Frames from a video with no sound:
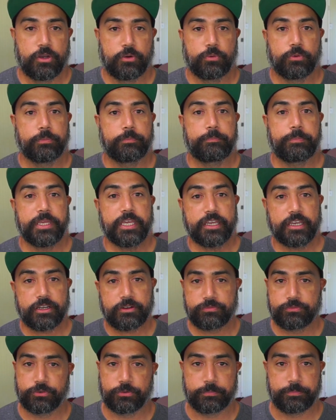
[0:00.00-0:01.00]
Well, be
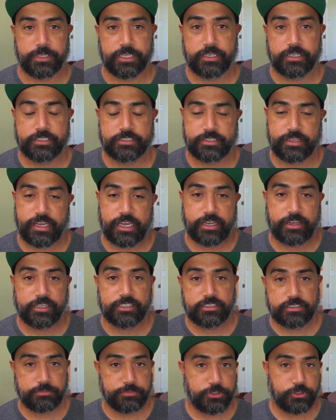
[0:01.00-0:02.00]
careful, because that
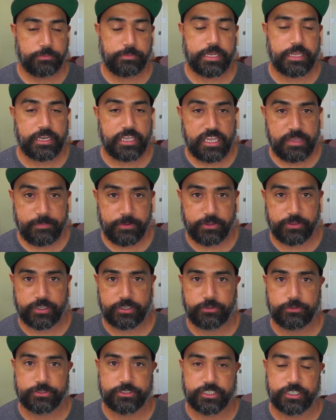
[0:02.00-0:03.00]
custom domain email
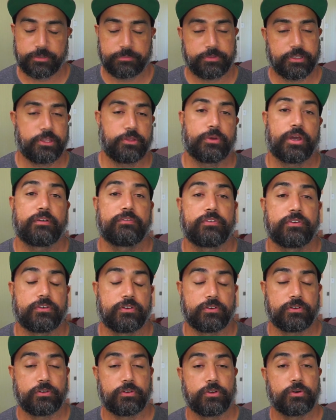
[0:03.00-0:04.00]
that you set up that you
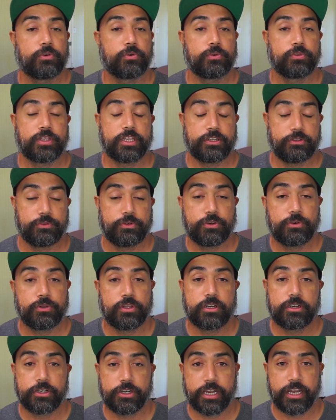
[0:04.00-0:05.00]
no
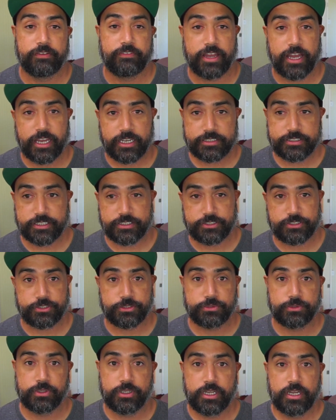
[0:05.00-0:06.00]
longer have access
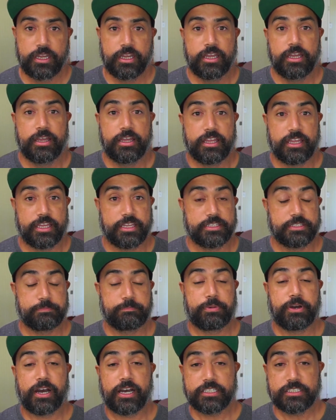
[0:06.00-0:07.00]
to, it's
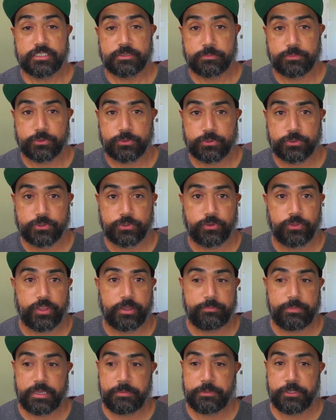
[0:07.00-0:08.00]
possible
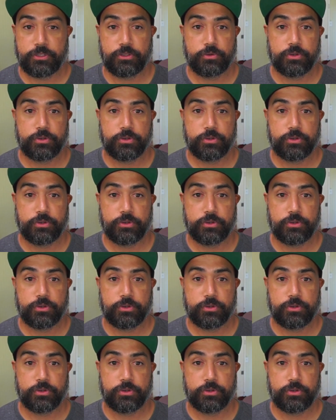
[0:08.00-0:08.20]
that maybe you